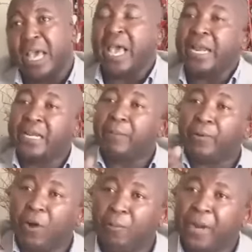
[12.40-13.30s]
And the
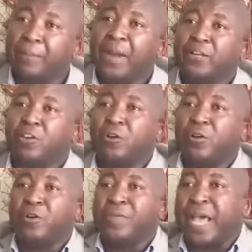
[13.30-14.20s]
problem, I don't
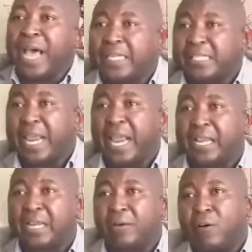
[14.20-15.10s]
know the
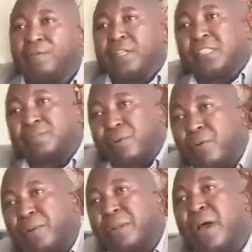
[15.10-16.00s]
attack of this
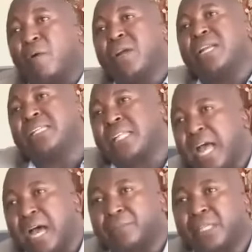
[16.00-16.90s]
problem, how will it
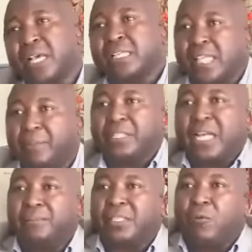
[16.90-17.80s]
come?
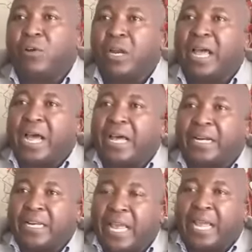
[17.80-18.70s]
Sometimes I will
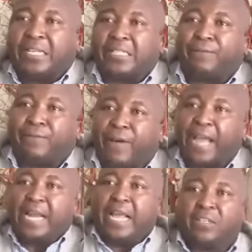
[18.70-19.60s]
react
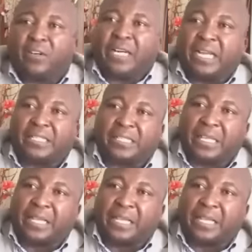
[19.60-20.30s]
violent on that